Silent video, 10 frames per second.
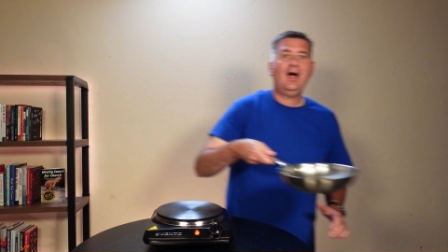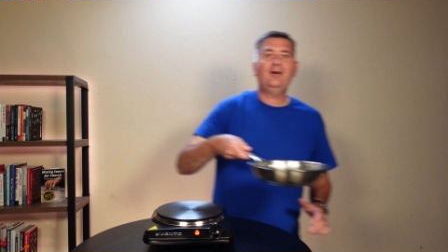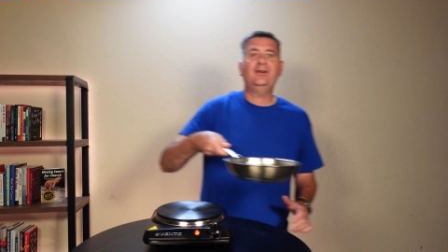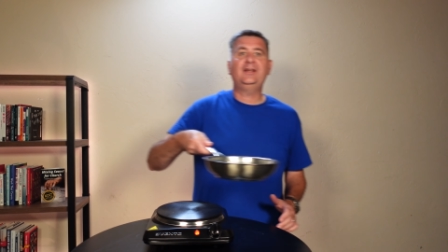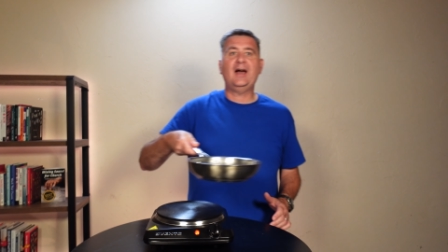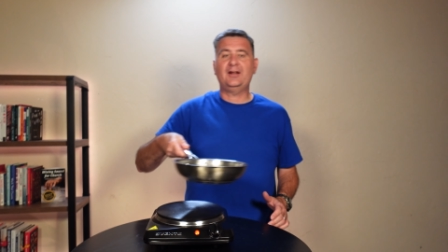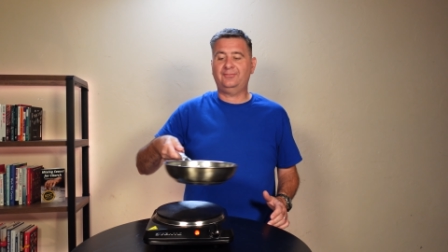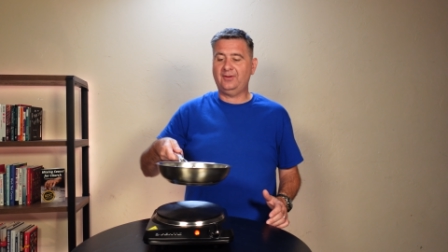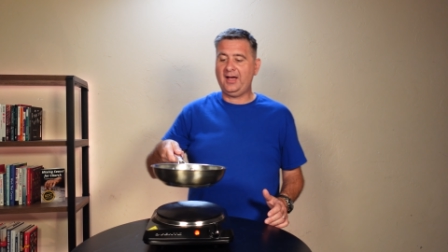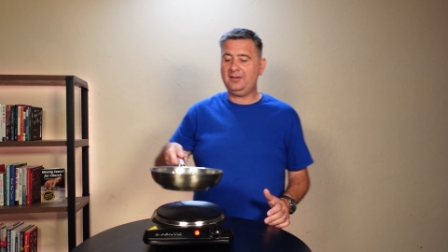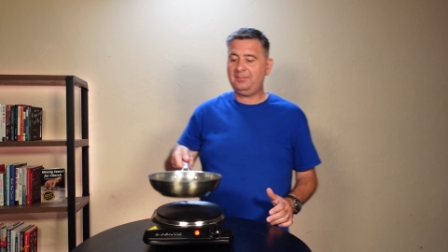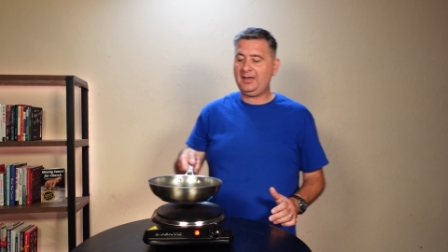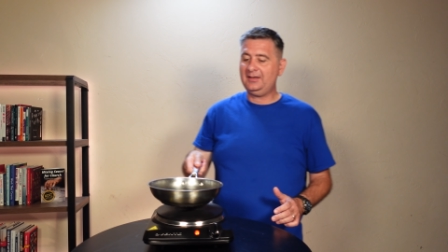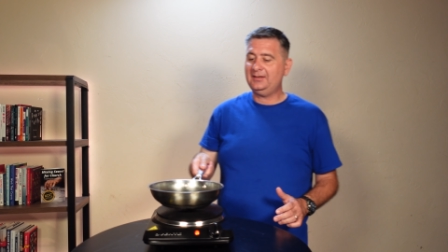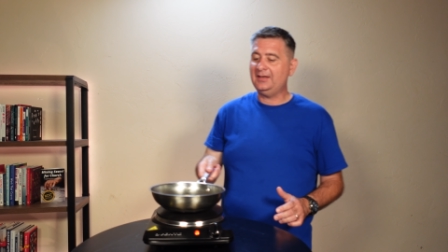I already got a frying
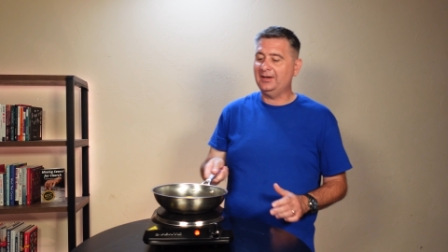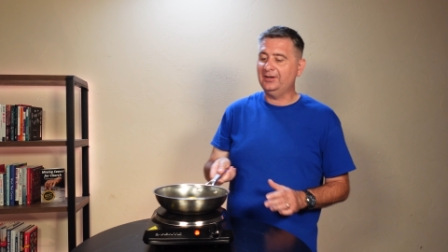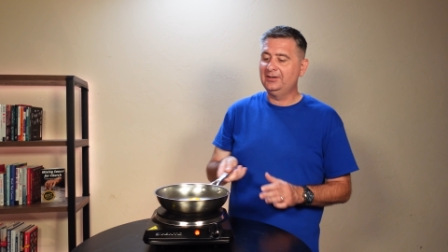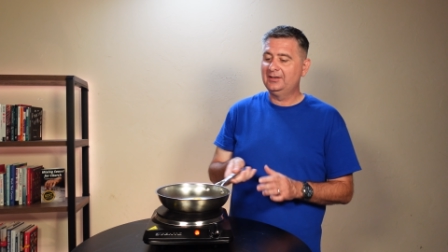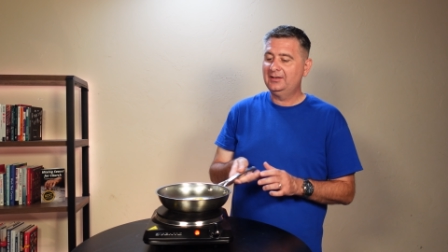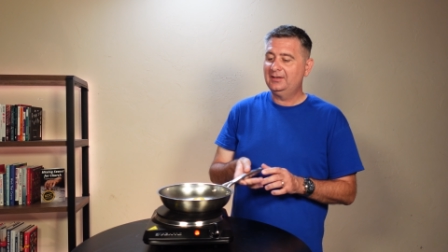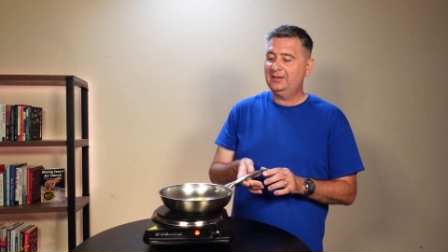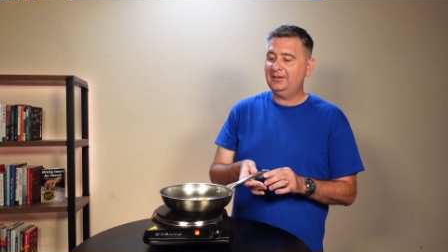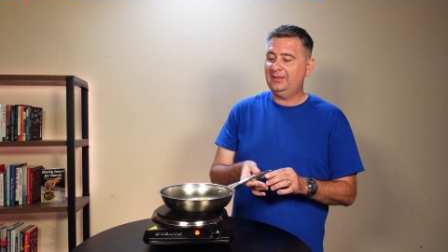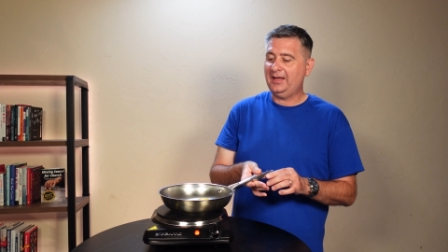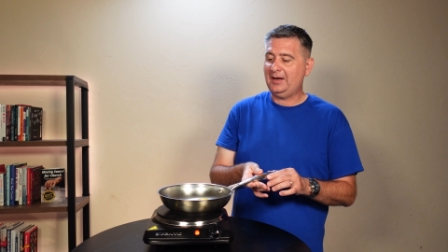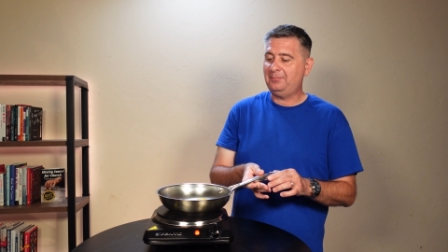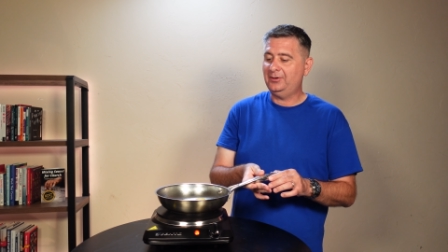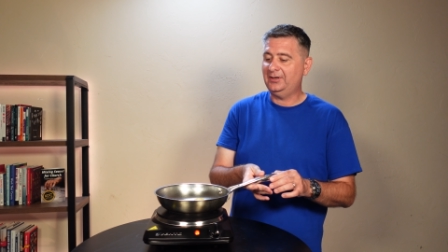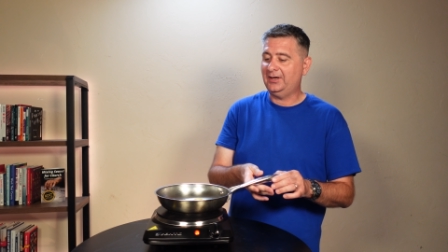pan here that I
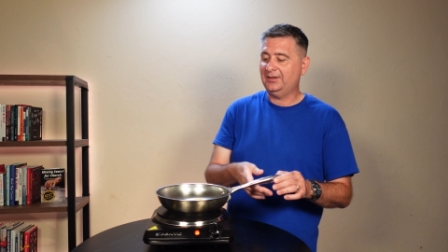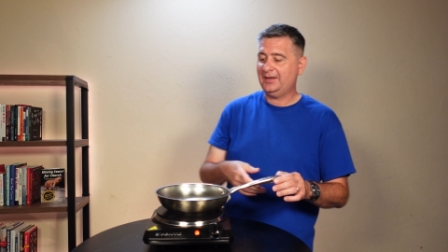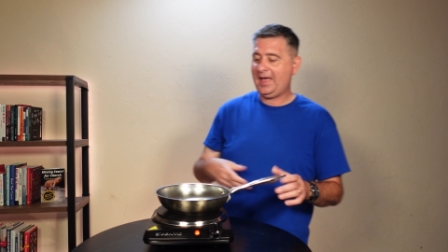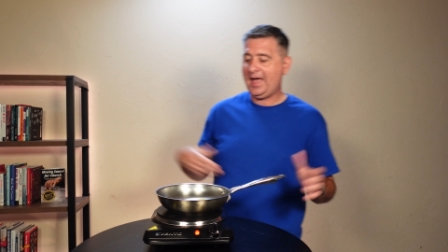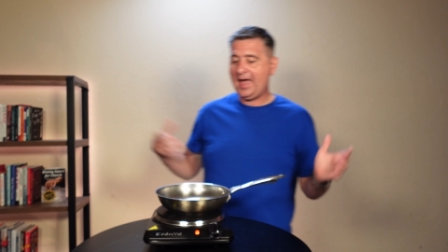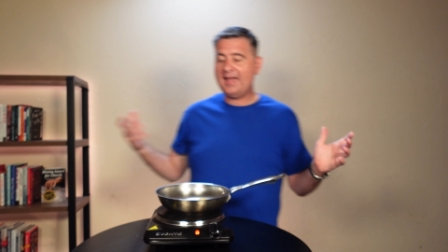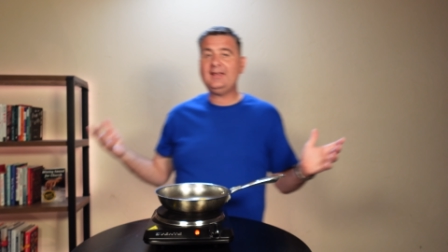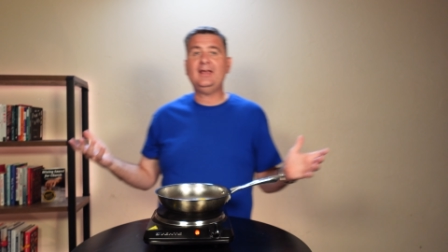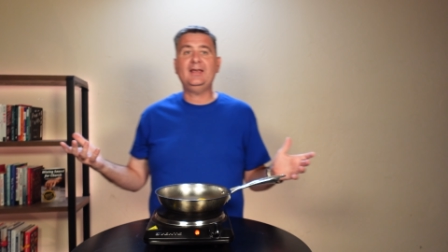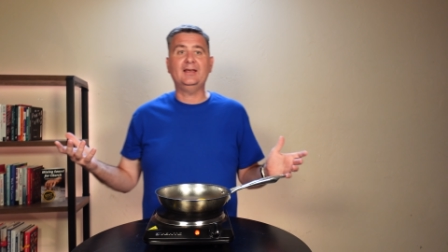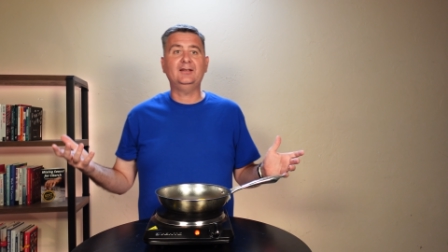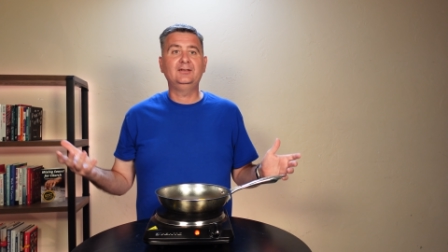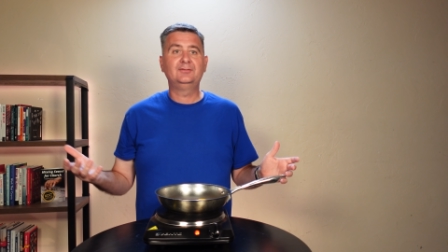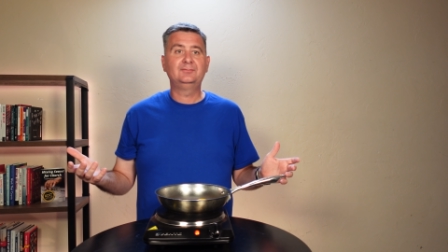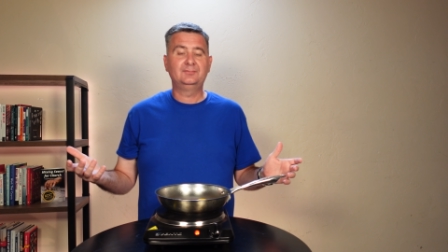put a egg in.
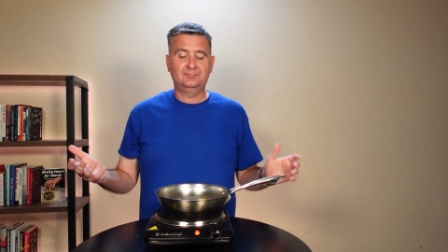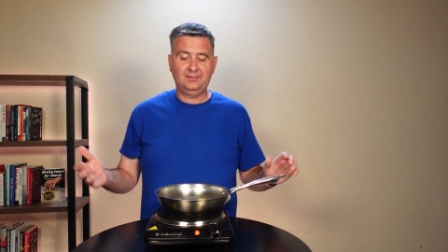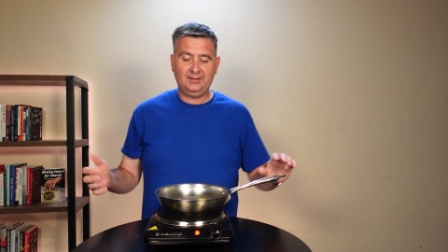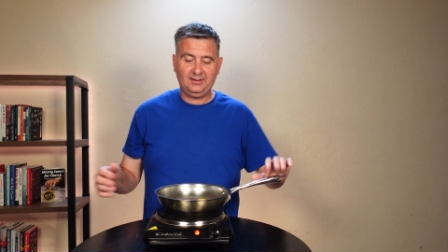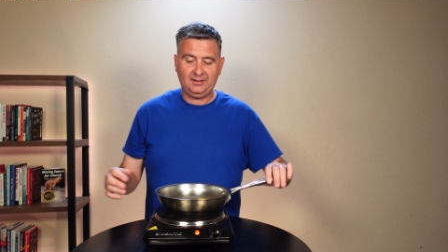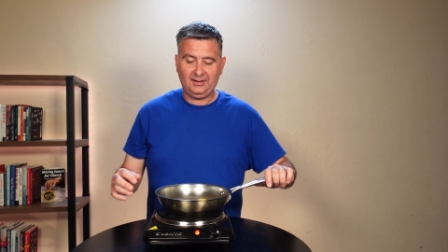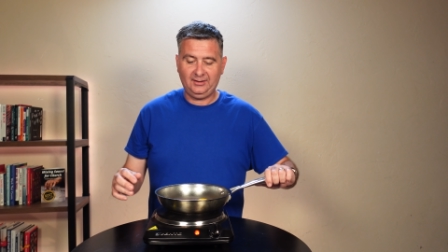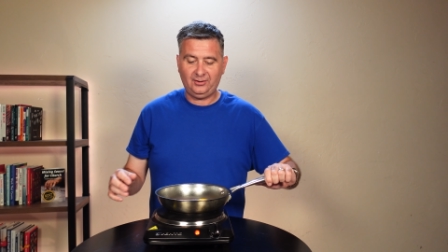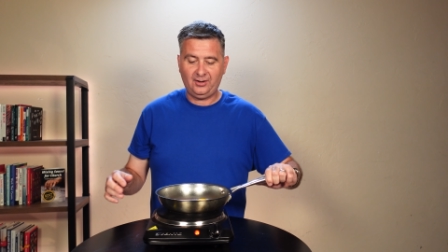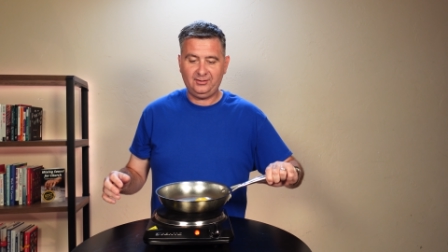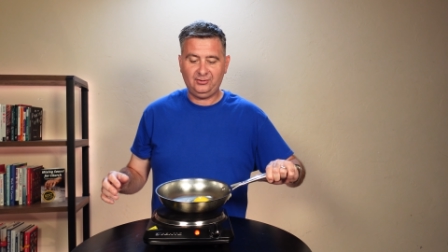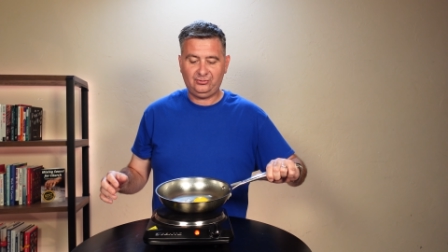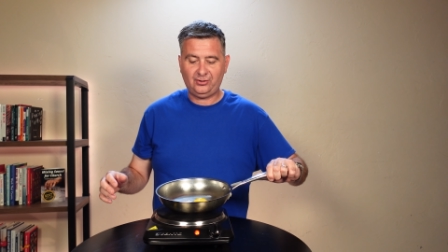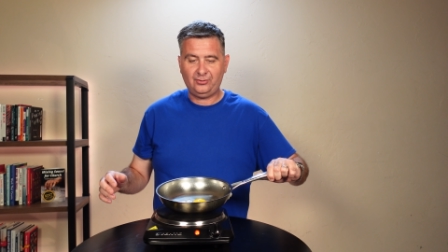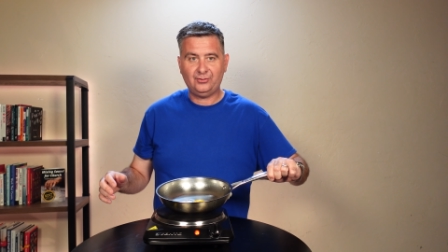It's hard to
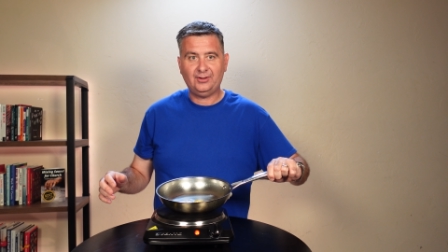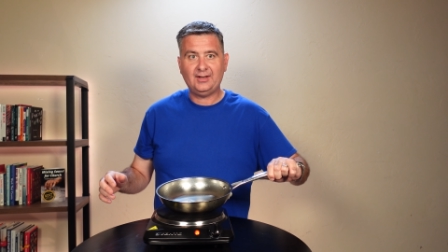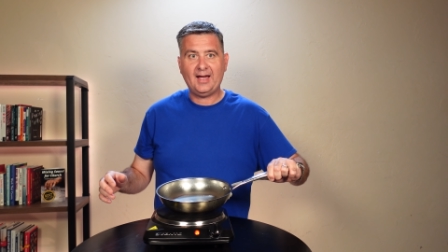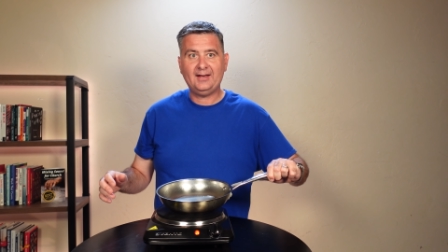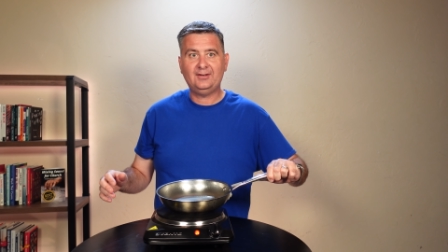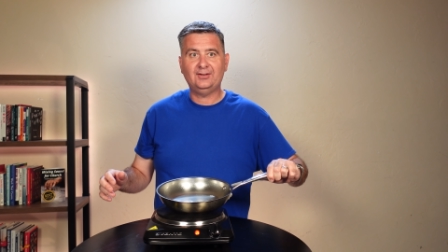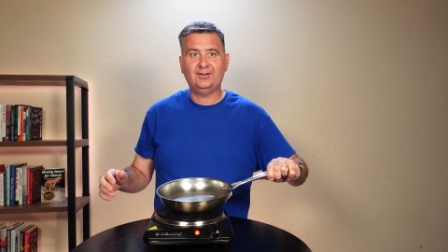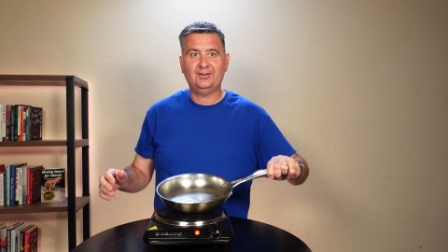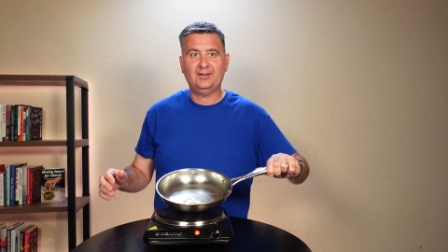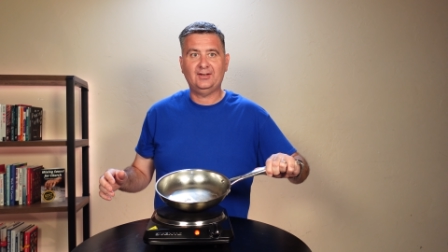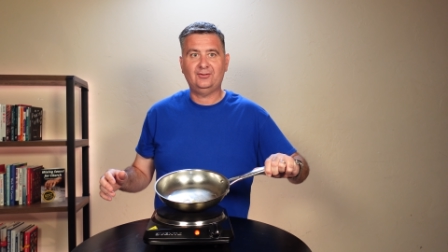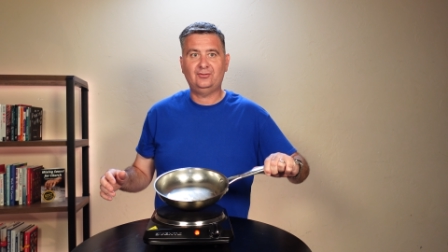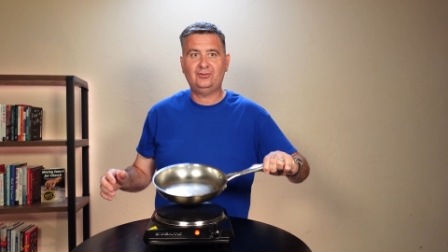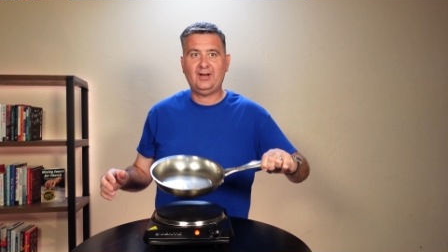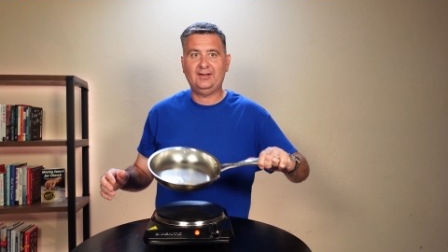show you the egg because it's going to
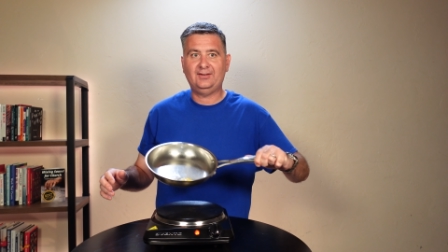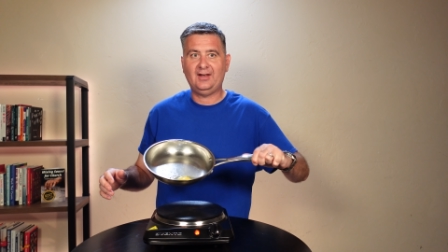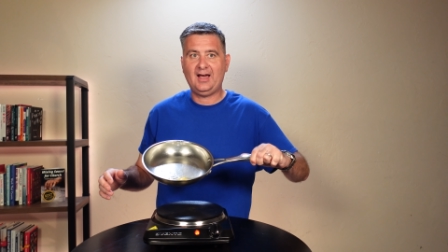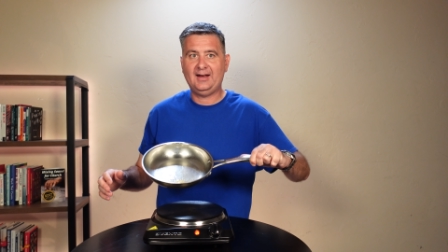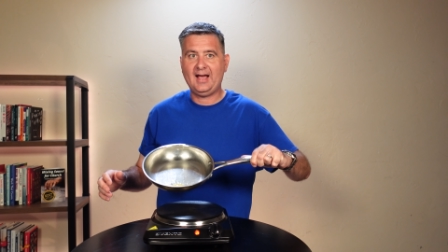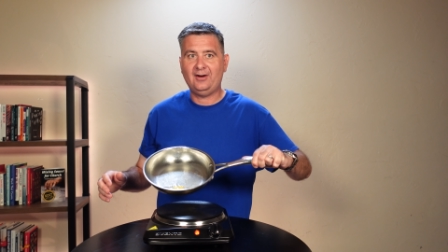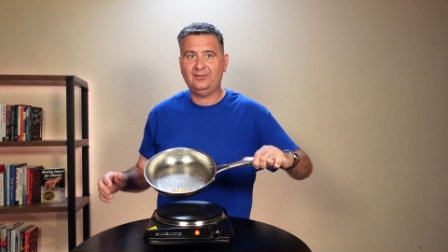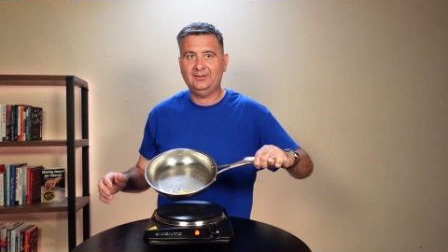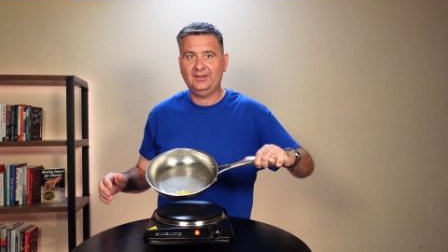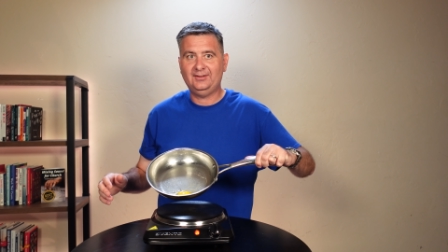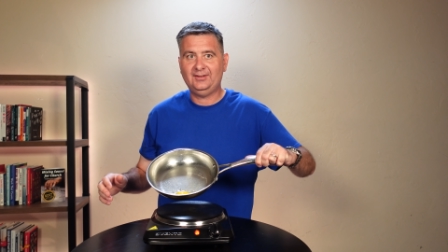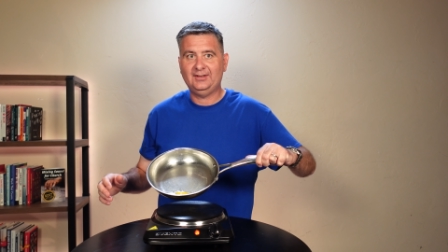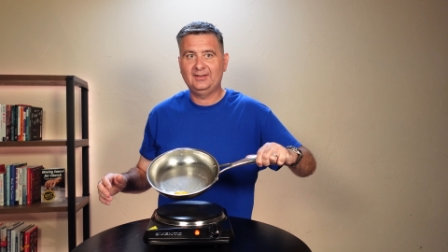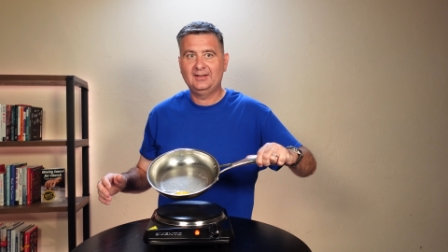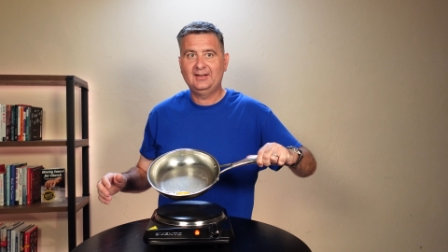try and slide out. Let's see.